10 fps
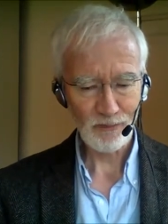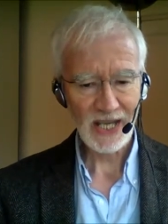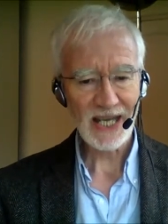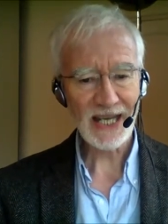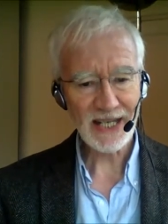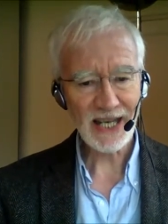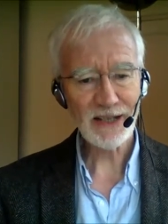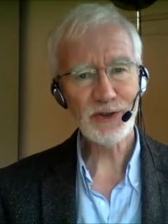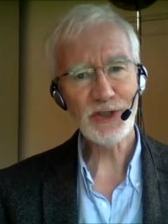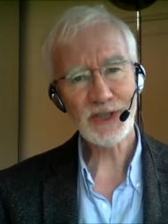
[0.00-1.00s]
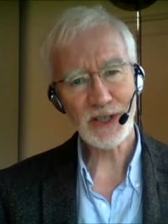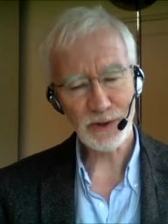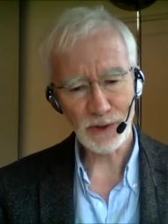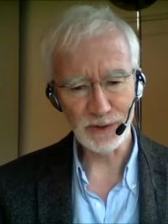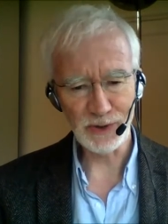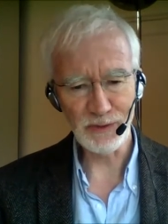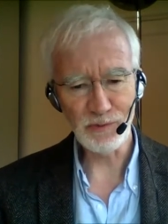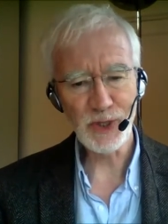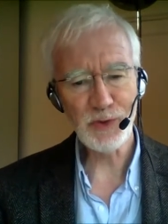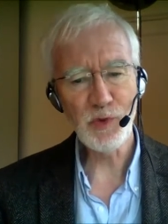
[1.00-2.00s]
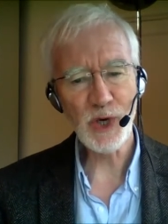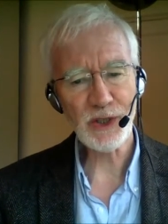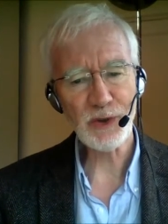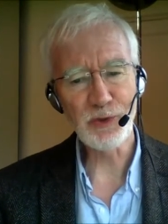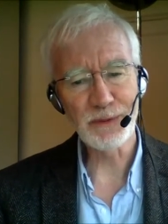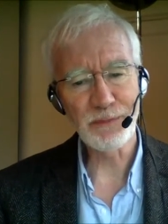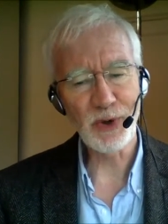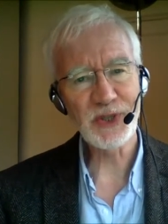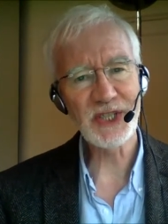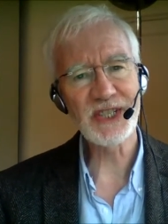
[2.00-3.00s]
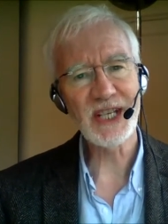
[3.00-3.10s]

In energy psychology, we work with the body's